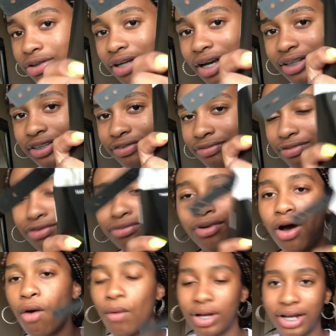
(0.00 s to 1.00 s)
You guys, you
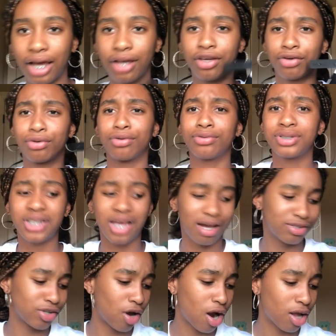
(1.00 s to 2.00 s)
know what Nike crew
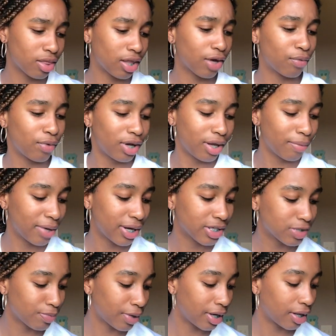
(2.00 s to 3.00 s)
socks are. Like, why am I
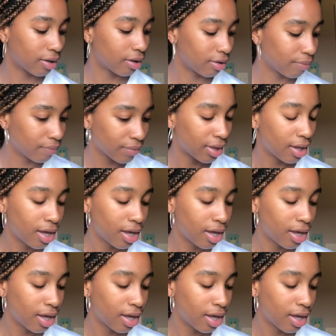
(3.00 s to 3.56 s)
explaining them?